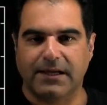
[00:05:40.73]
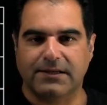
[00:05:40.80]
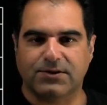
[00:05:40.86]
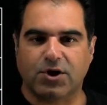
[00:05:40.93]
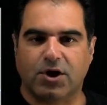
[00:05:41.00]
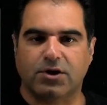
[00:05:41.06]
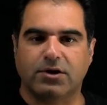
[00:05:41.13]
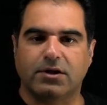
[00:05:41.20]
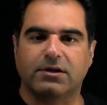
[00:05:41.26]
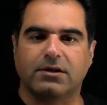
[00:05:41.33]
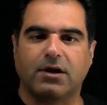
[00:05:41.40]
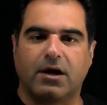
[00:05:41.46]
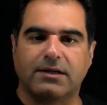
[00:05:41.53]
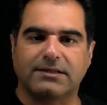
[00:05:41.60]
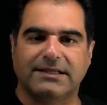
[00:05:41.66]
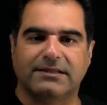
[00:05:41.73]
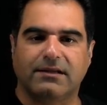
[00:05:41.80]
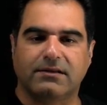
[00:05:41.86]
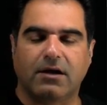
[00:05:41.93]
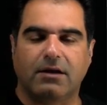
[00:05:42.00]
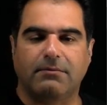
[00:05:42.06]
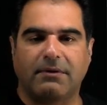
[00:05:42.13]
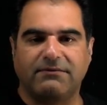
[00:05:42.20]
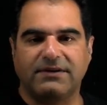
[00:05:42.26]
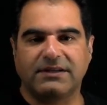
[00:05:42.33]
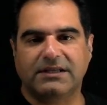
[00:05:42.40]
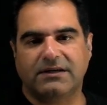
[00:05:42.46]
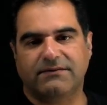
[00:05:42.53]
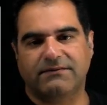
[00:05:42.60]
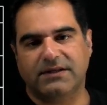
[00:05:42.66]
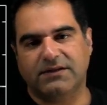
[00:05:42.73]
standard unscented Kalman filter we